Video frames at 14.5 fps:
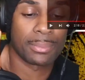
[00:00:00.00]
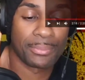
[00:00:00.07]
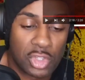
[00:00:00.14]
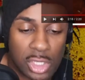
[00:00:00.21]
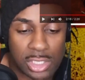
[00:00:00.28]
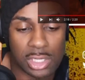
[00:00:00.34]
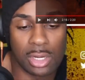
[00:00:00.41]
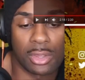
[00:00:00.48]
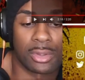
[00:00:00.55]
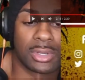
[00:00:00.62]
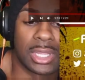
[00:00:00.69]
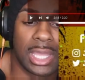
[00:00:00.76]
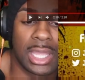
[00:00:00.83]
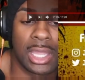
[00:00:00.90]
Just another
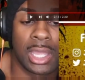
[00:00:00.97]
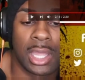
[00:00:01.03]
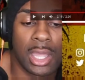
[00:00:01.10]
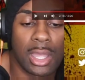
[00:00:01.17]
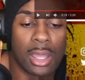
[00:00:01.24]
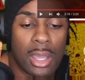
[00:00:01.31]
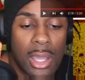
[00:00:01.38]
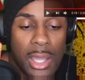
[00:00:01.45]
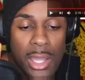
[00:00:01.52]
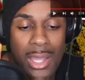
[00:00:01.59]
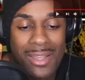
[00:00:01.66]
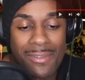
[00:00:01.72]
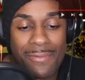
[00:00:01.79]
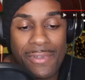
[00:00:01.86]
day.
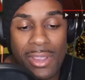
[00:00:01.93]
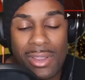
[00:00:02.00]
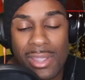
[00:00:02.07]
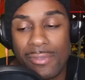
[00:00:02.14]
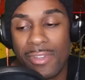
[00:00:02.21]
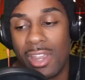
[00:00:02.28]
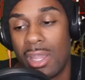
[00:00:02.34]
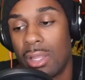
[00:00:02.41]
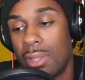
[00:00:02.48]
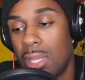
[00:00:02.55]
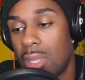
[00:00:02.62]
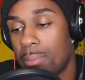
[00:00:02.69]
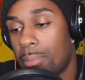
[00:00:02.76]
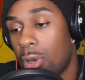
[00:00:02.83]
Very, very
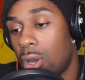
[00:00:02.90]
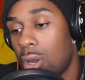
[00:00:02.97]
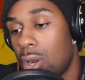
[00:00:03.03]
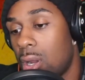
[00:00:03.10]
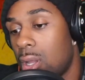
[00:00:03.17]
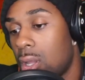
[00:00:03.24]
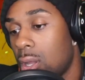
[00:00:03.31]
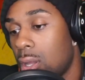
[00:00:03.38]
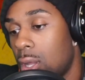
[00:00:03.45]
Linkin Park